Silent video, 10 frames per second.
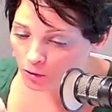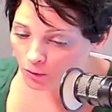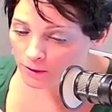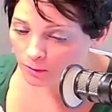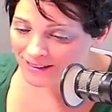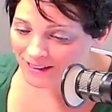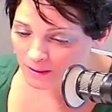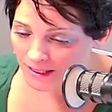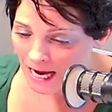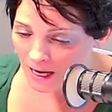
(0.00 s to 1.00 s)
a great reason
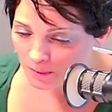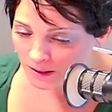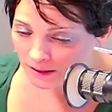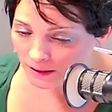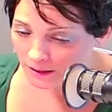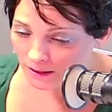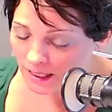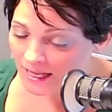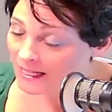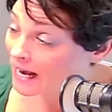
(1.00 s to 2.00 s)
to be happy,
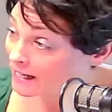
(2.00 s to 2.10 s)
and it